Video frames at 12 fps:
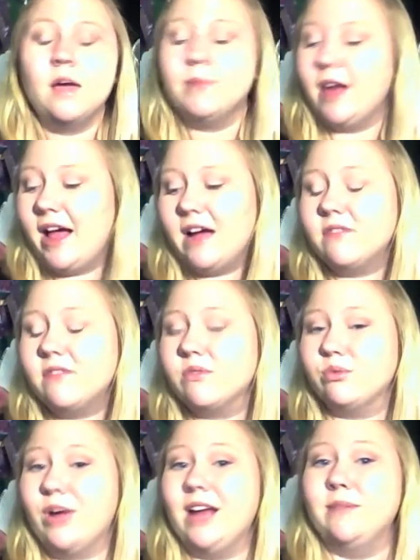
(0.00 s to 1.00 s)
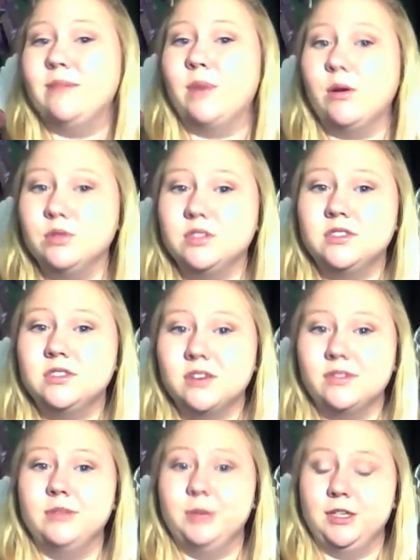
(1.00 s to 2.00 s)
But I have read most
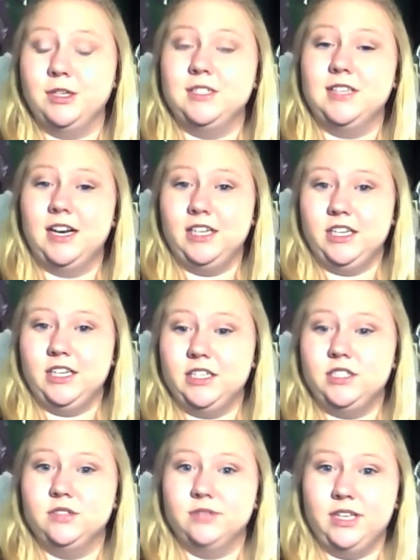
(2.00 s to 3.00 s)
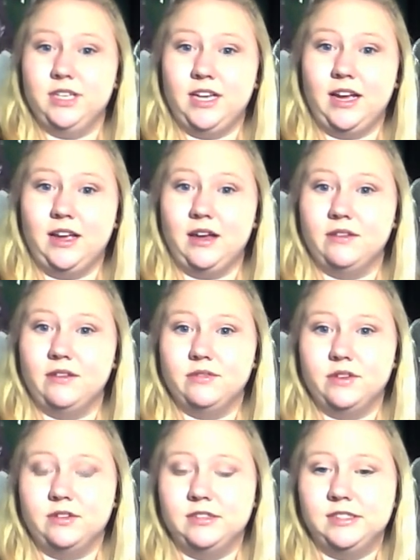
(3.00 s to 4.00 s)
of the books that I needed to read. I have
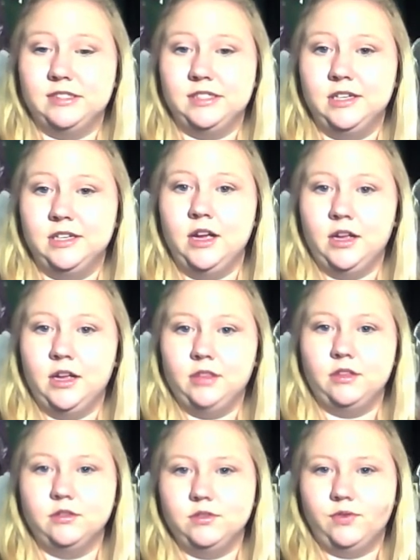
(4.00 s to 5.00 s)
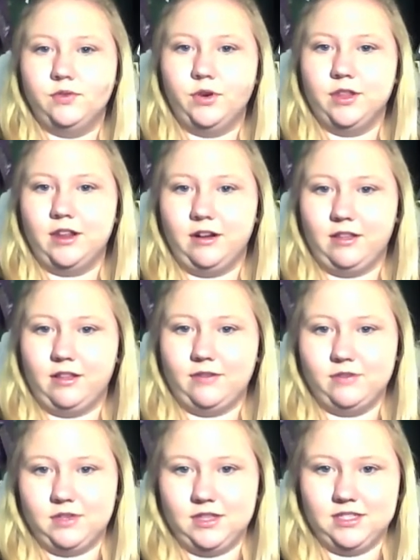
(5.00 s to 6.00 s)
those four that are
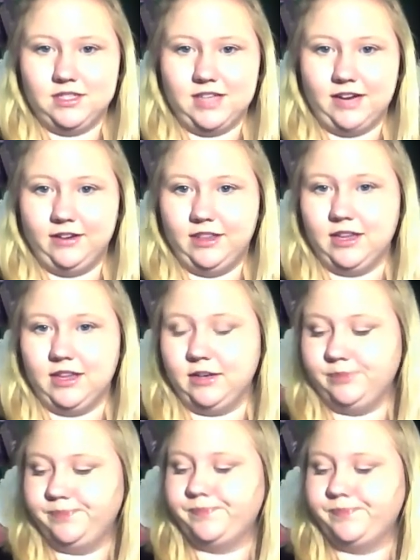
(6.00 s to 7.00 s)
left in the stack right there.